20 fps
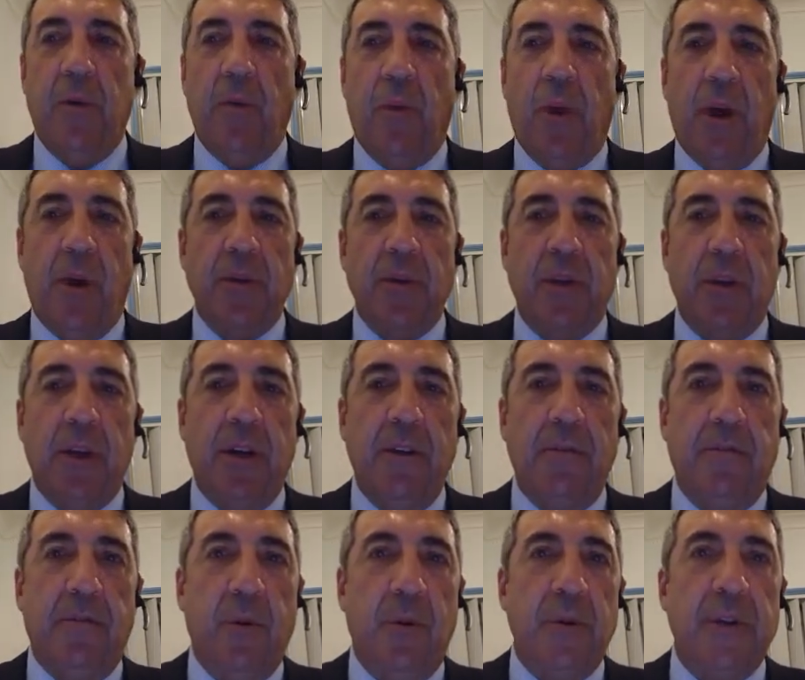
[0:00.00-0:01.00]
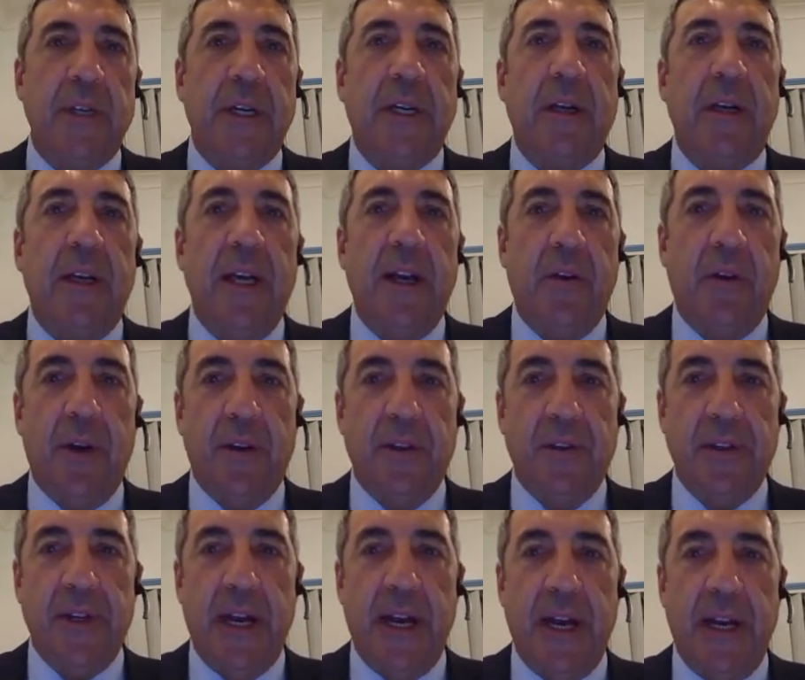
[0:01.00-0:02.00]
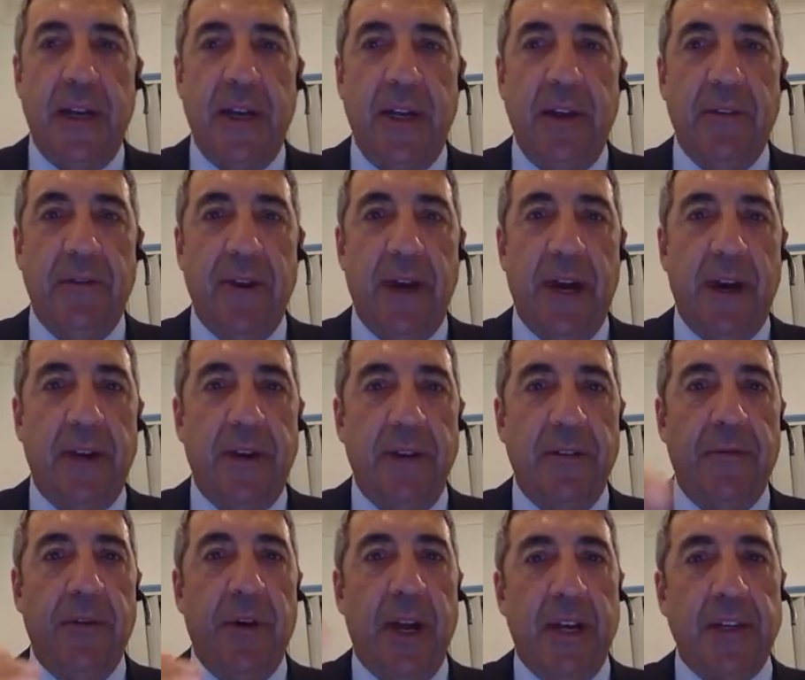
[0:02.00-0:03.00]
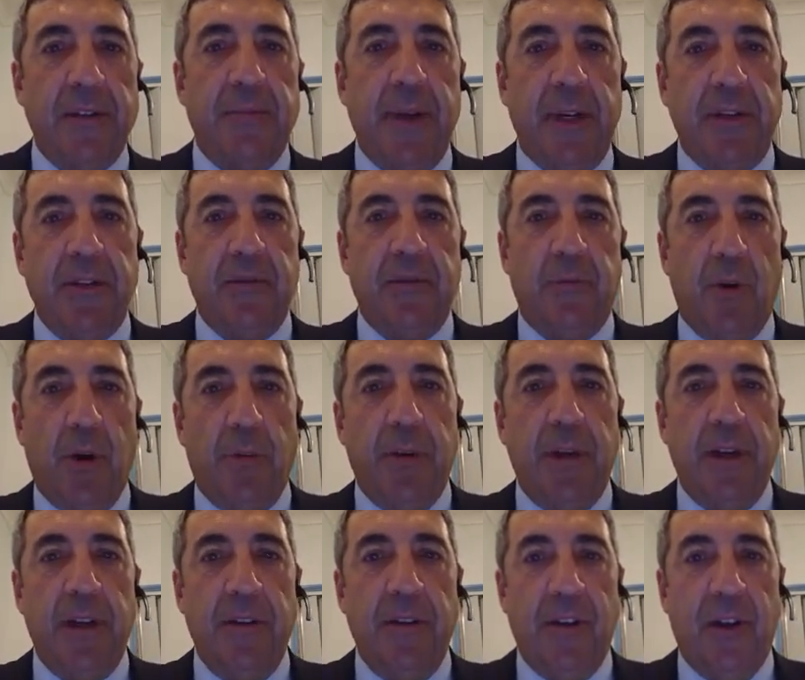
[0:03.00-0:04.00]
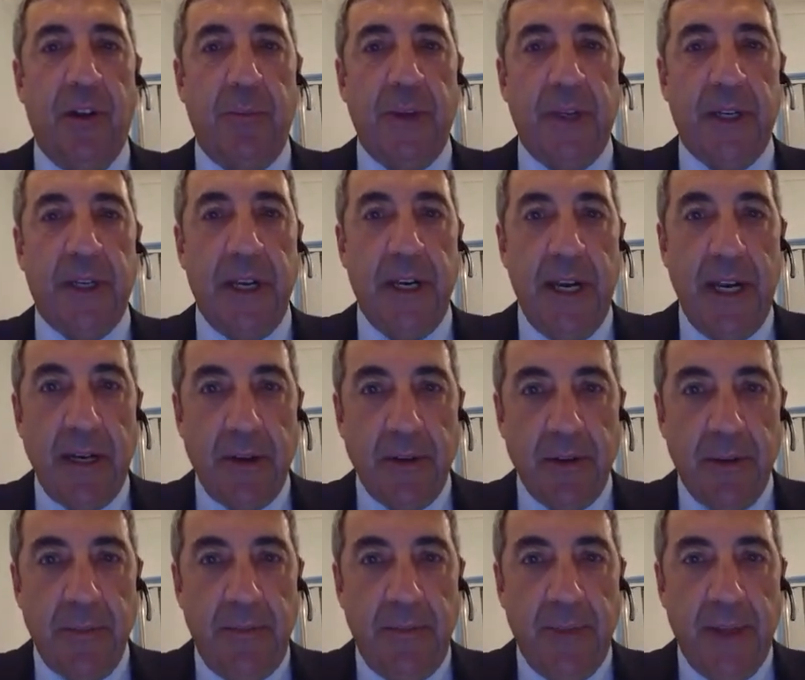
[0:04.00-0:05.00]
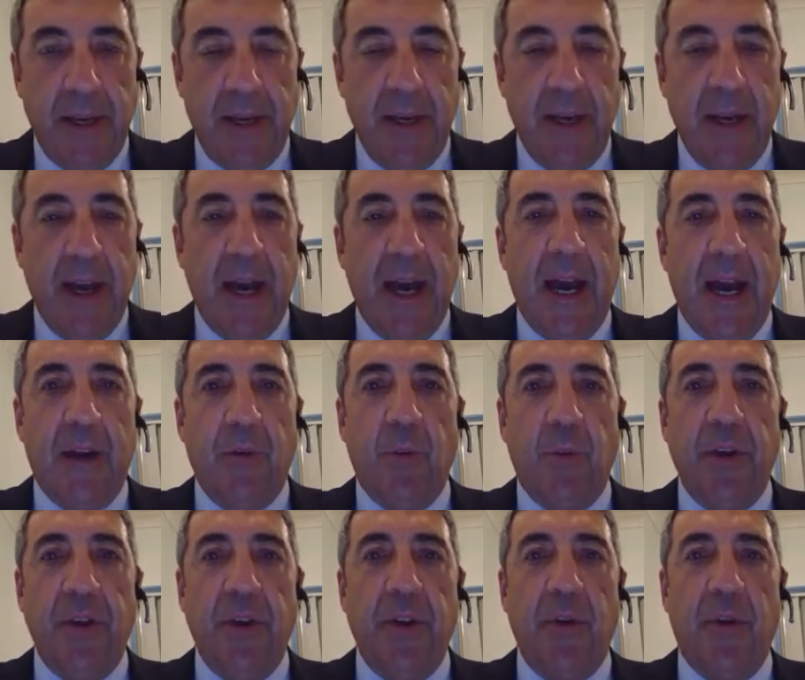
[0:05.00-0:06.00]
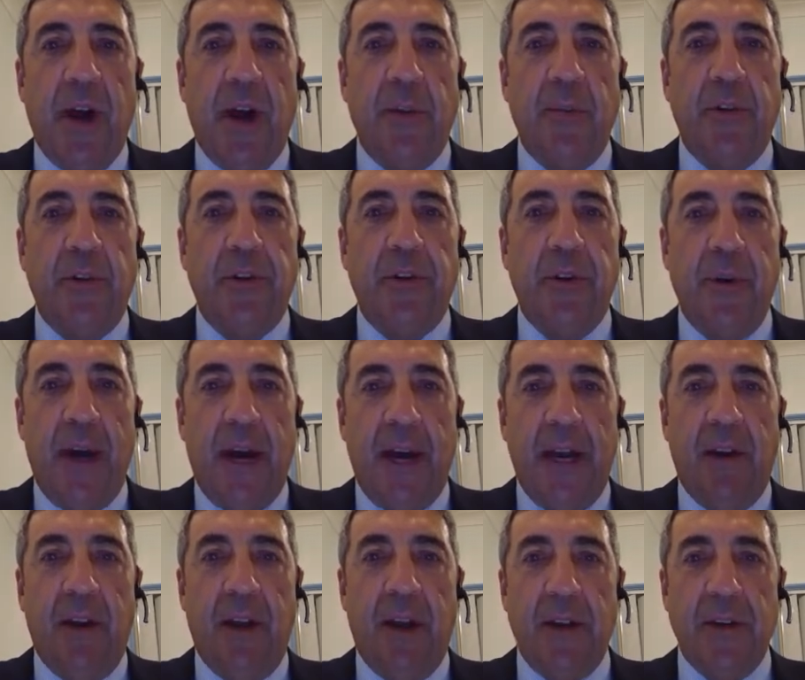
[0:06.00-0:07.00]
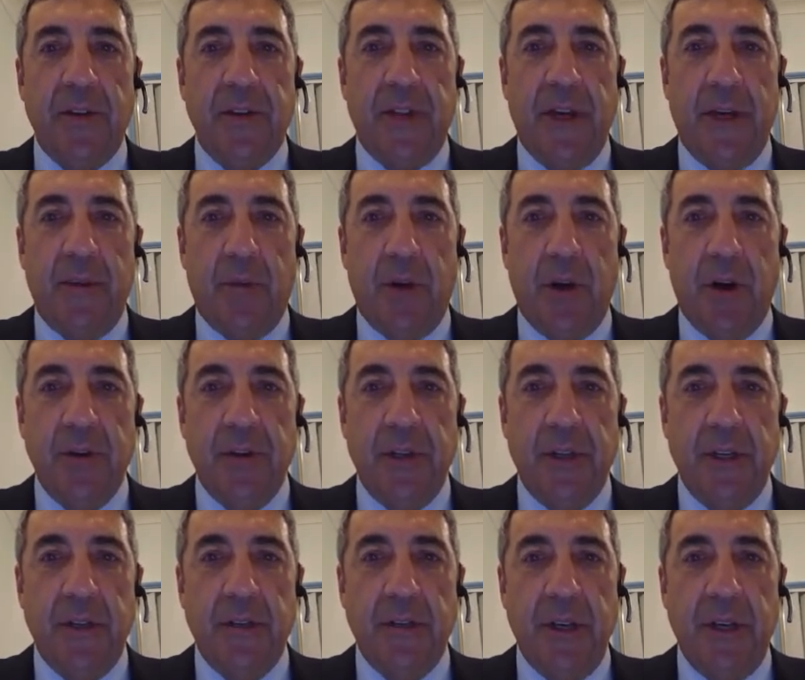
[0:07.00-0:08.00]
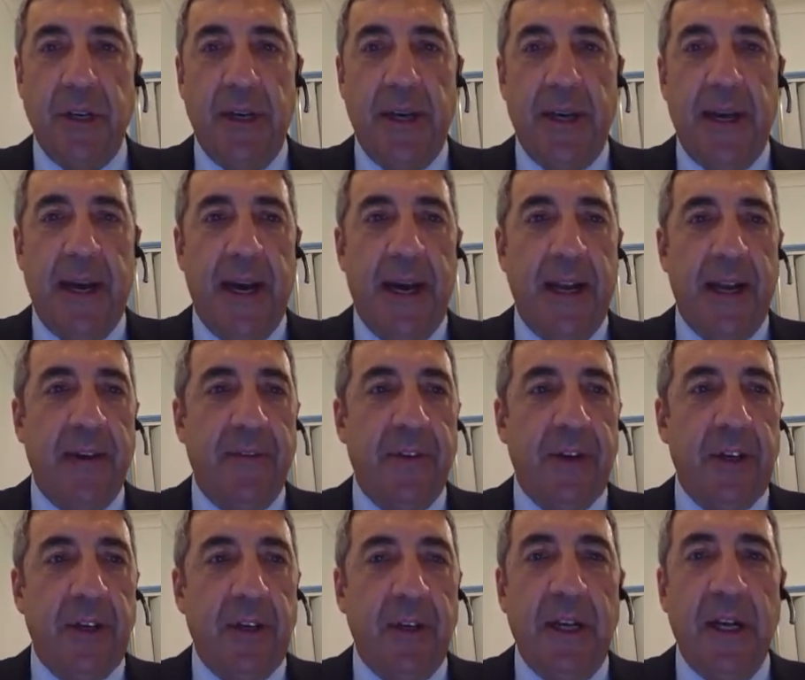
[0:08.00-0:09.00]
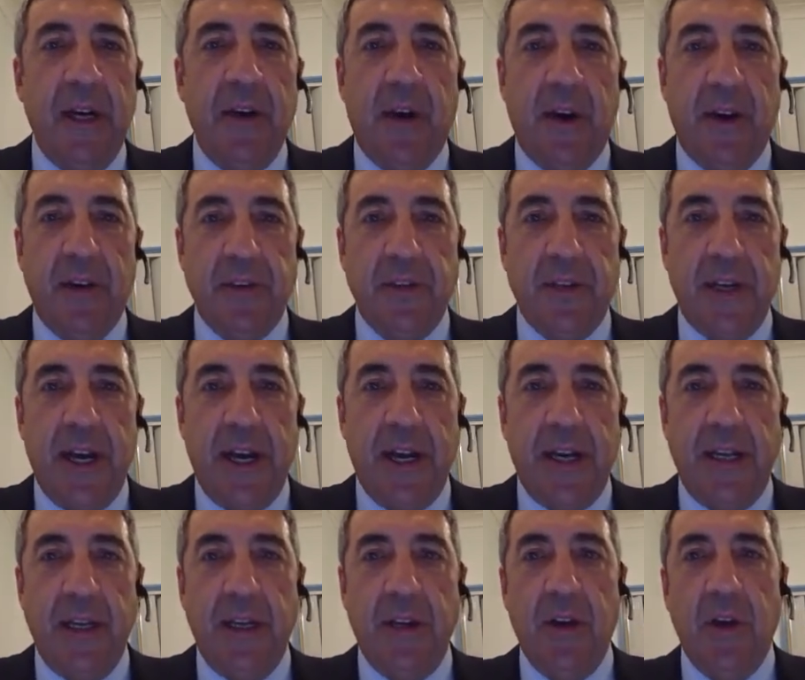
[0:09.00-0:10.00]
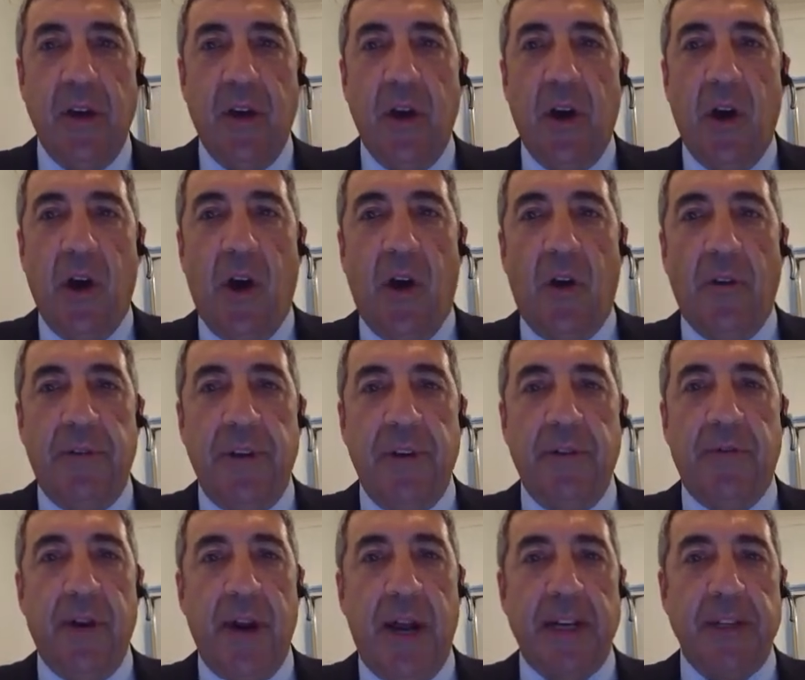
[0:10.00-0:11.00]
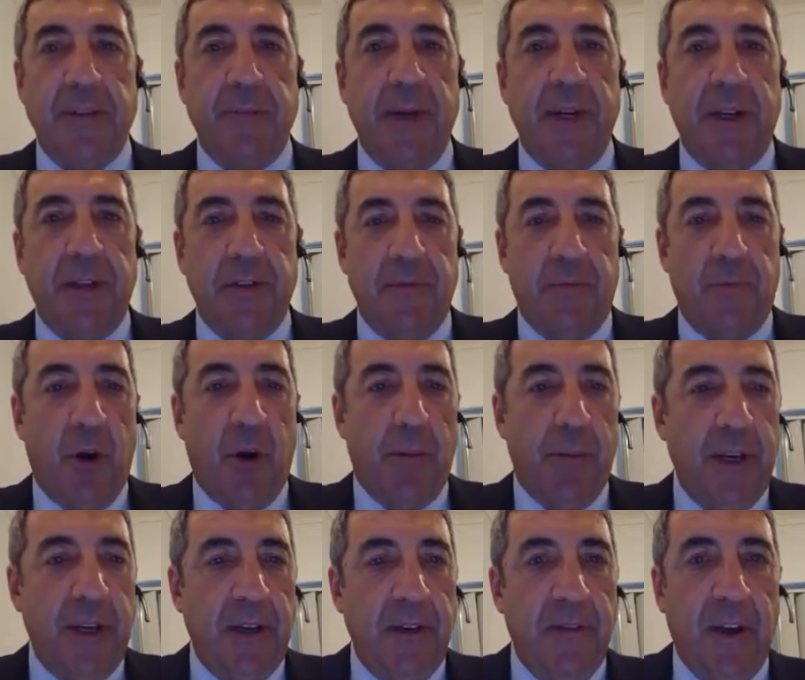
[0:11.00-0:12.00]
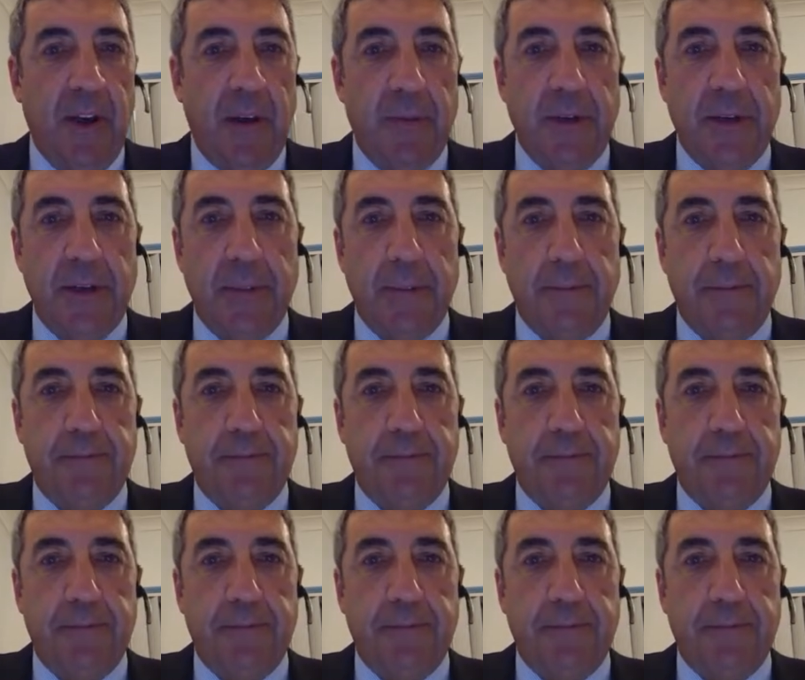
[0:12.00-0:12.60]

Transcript: What I was looking for is a clear understanding of how different aspects of property development connect and whether you're able to analyse that process and have a clear understanding of different aspects of property development.